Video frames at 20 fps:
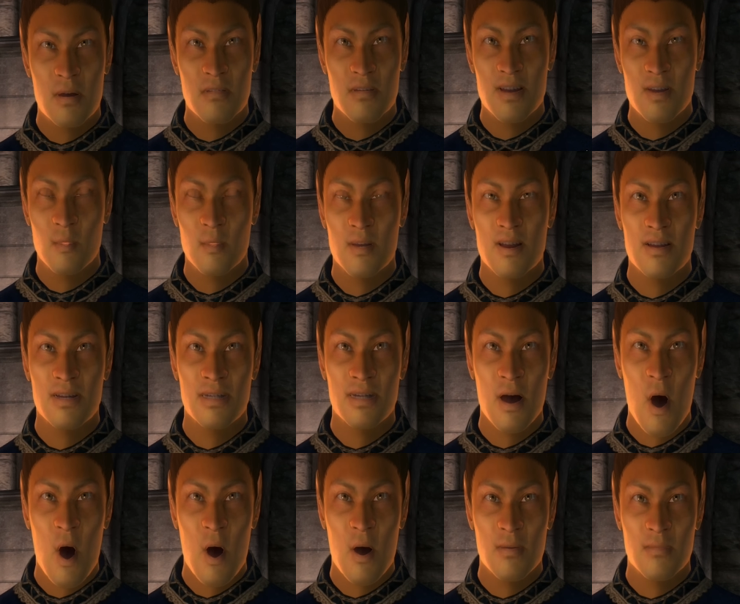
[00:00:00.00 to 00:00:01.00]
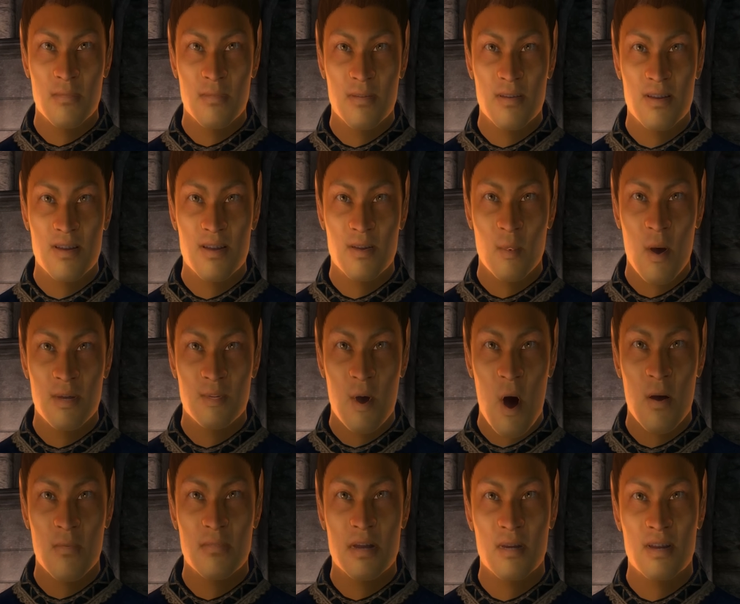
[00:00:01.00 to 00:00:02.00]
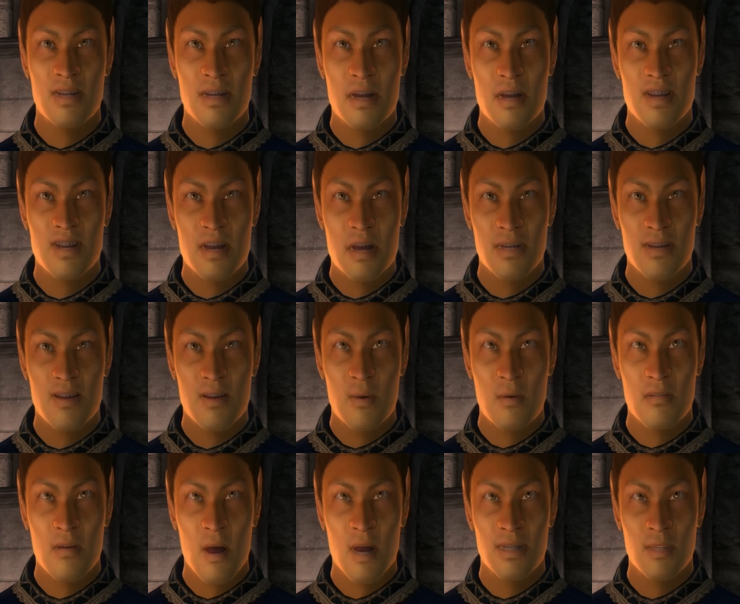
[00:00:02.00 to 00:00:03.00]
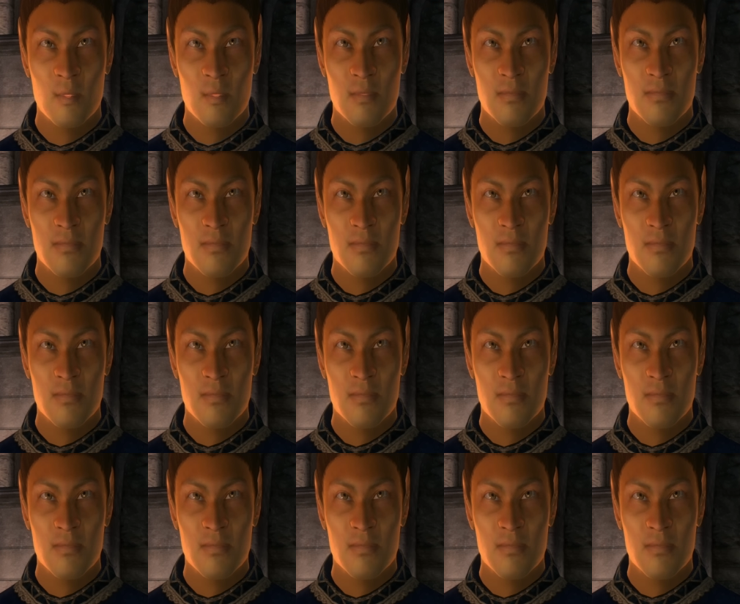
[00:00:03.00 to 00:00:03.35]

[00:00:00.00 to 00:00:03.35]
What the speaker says: A few nights ago, I was roaming the city, as I often do.